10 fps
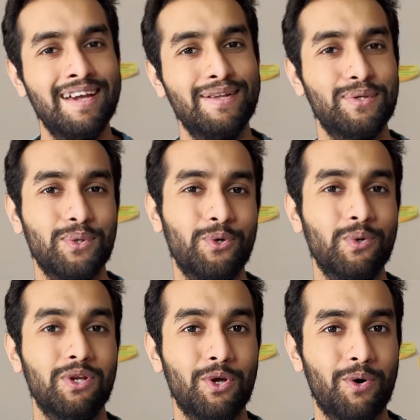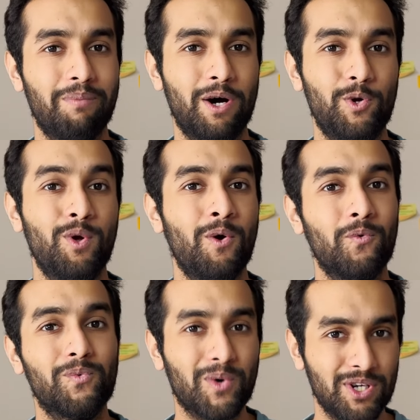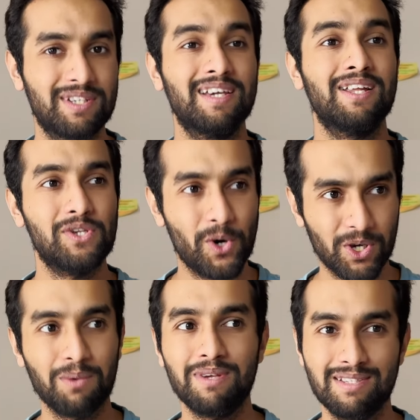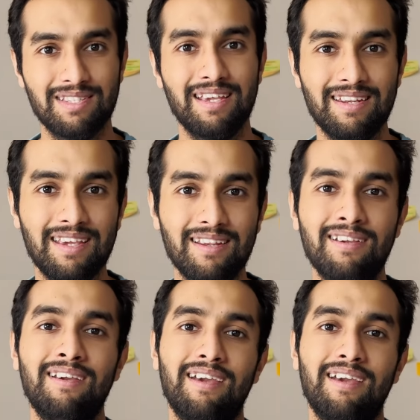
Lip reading: to know about what documents they need